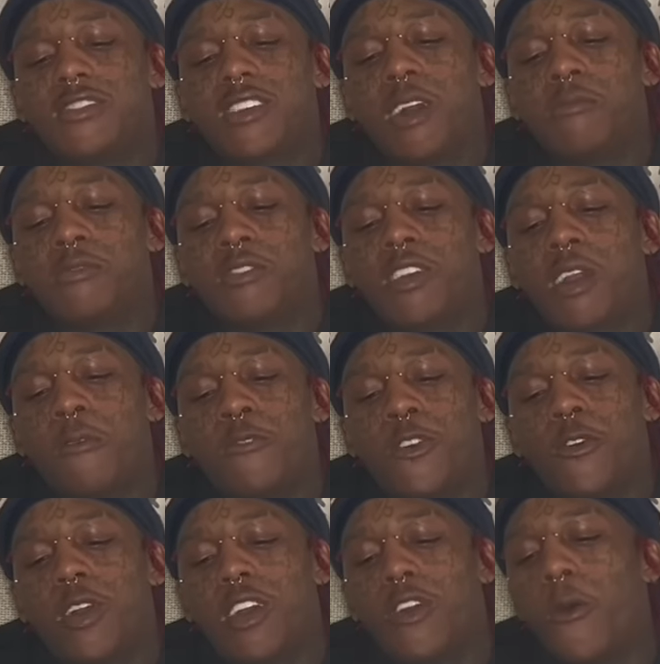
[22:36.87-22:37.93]
come come your
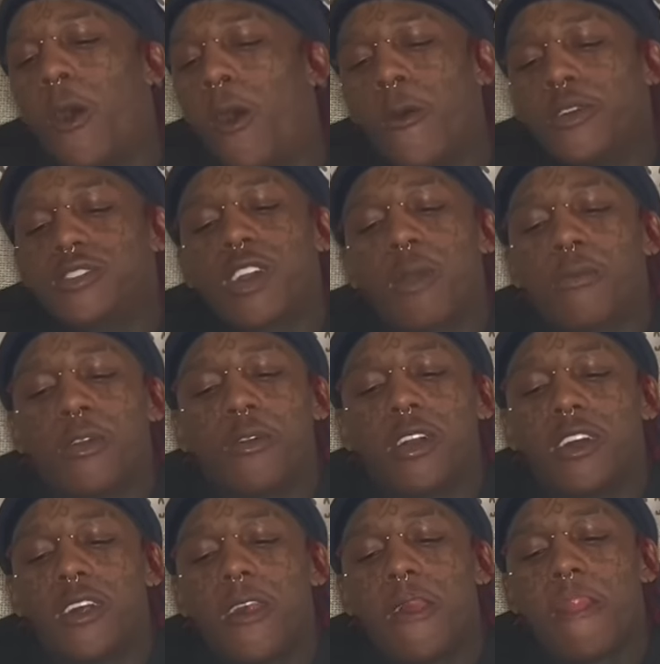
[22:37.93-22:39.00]
way, go always come your way.